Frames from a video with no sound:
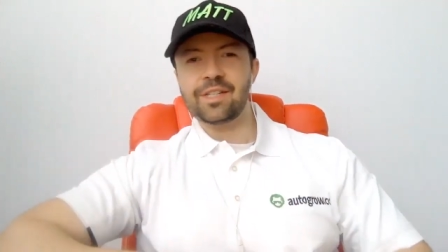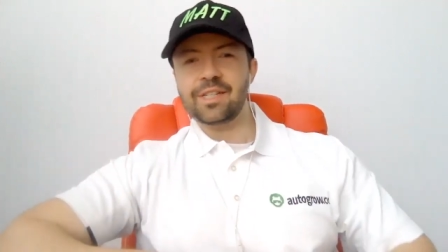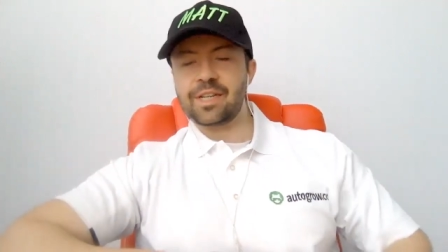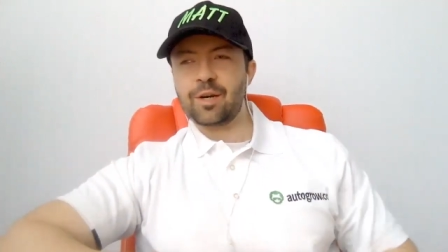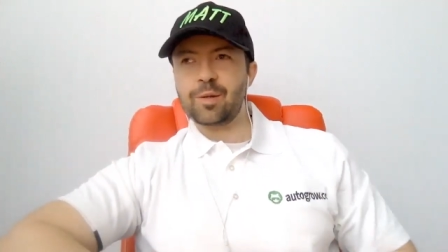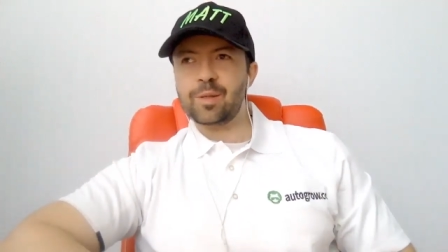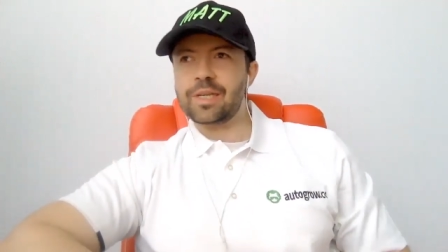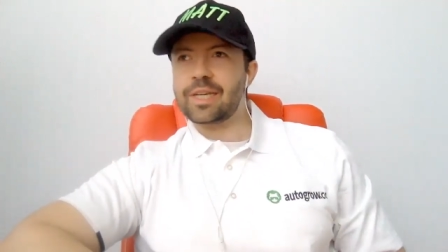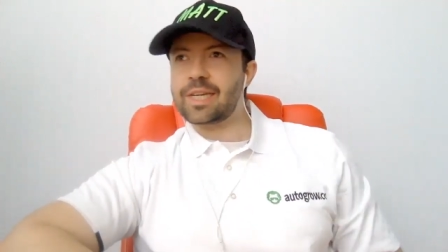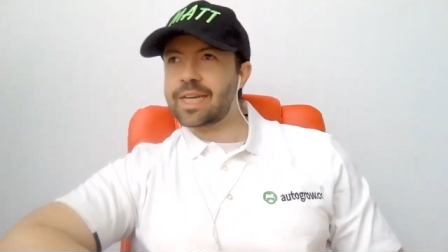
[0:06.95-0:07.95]

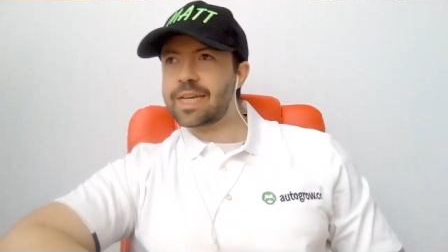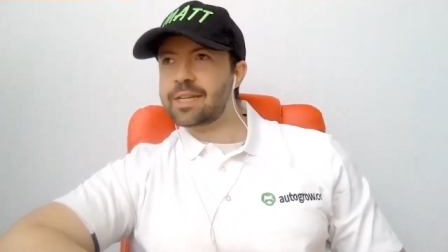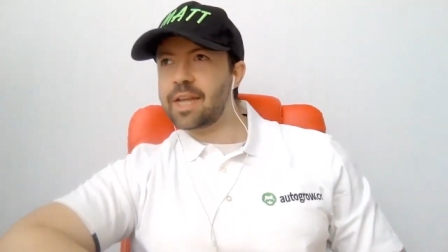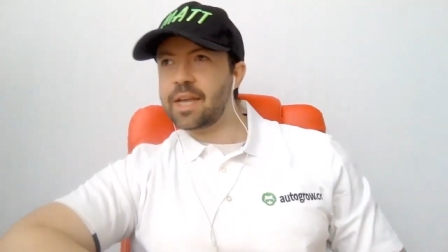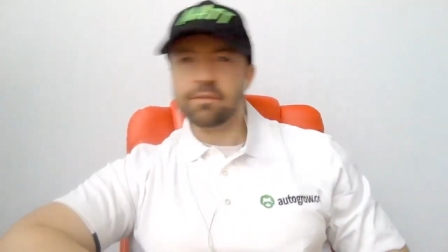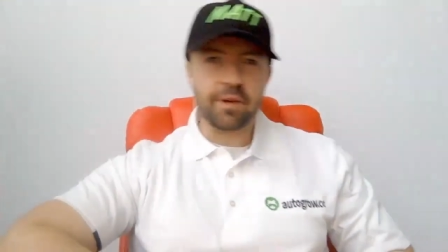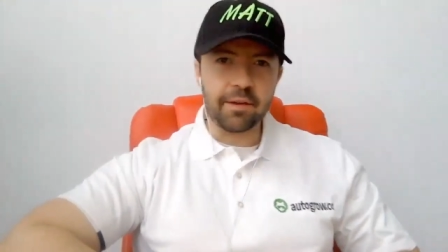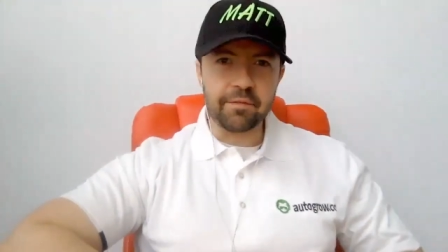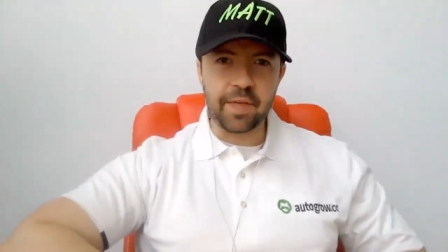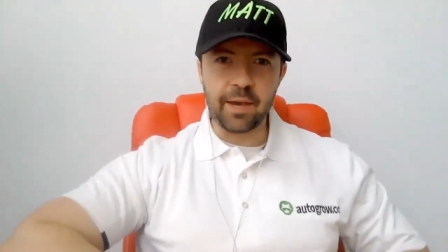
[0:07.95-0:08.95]
Currently day
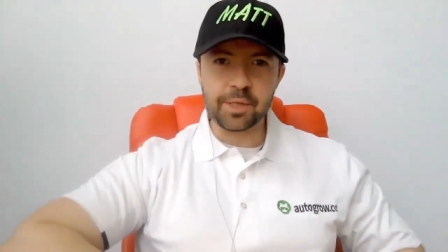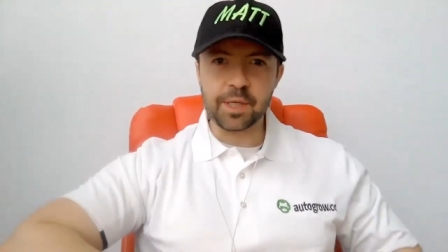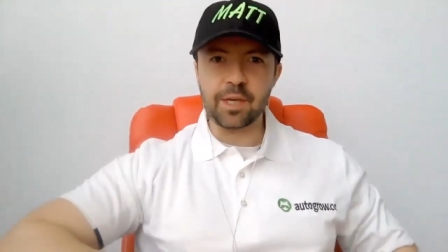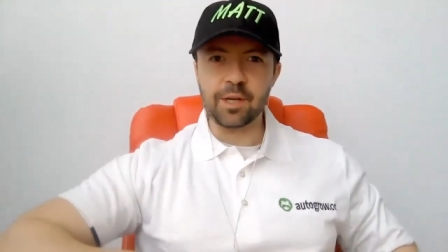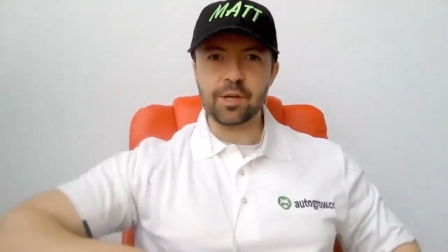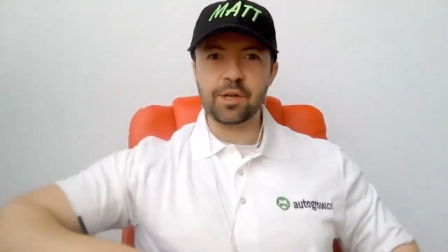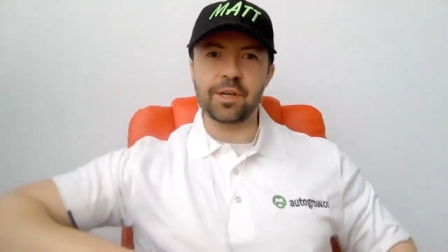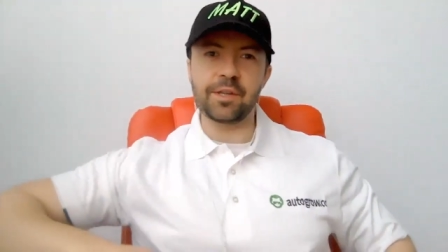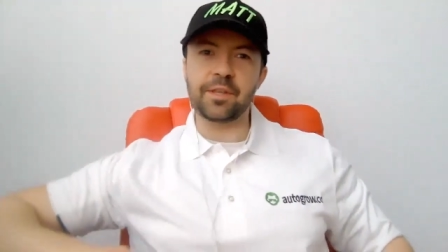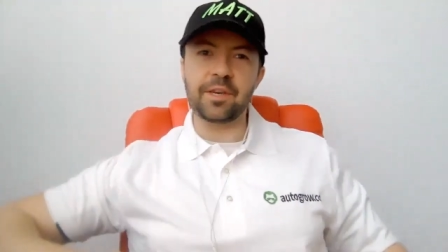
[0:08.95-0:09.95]
five thousand here
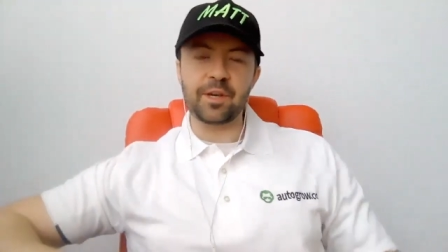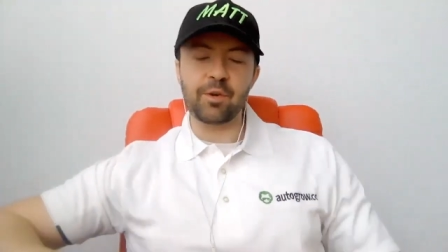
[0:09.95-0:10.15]
in the